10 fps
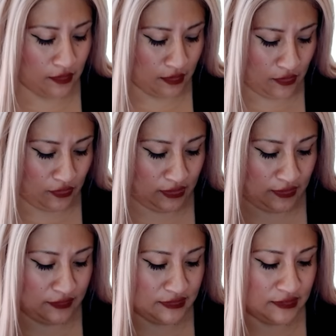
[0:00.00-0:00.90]
Okay,
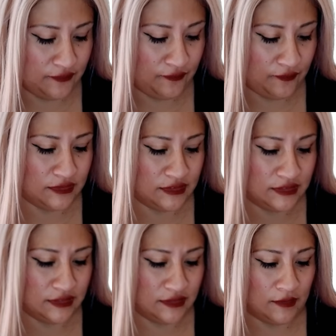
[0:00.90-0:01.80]
this is this is
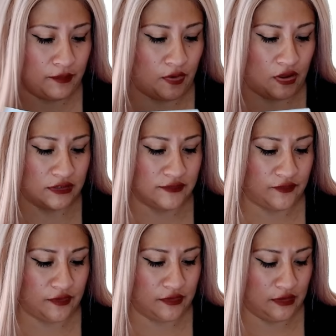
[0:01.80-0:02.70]
the box
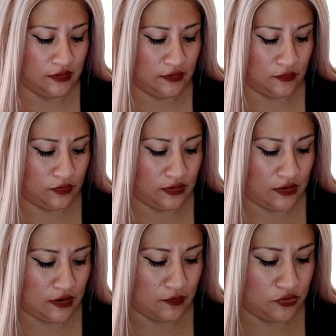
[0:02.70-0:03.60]
for the little one.
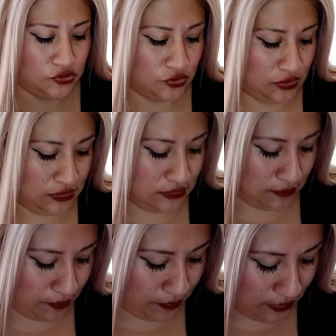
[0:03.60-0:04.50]
Now I'm gonna show you guys the
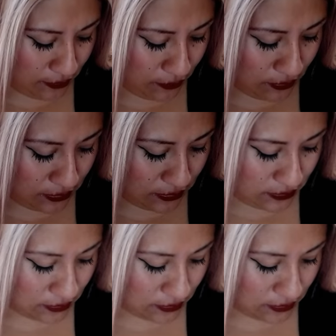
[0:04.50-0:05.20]
big one.